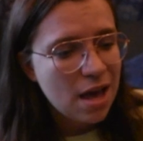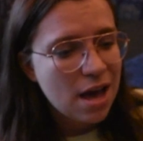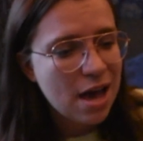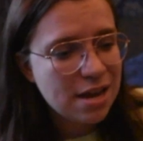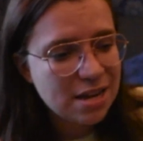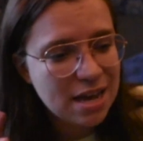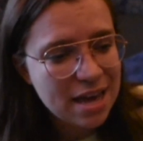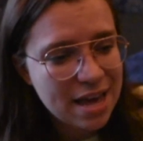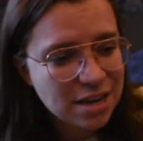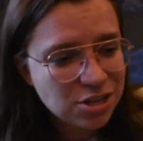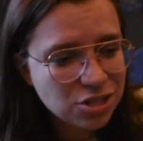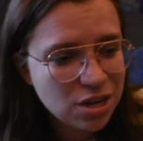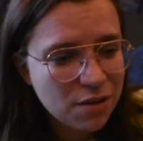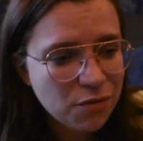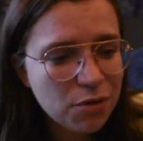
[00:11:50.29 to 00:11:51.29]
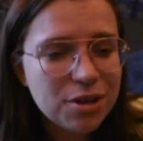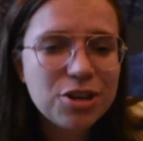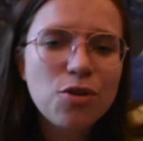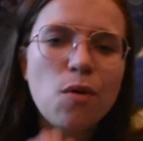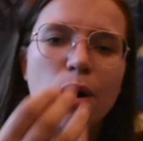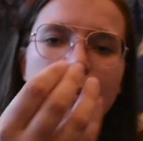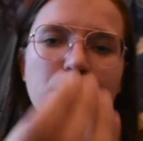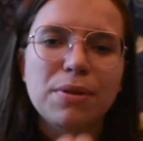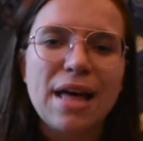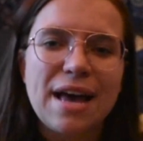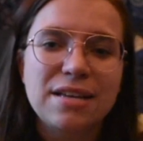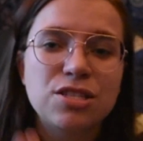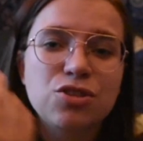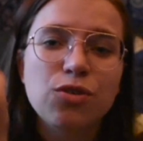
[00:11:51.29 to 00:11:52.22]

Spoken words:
And you hit shuffle and you are blessed.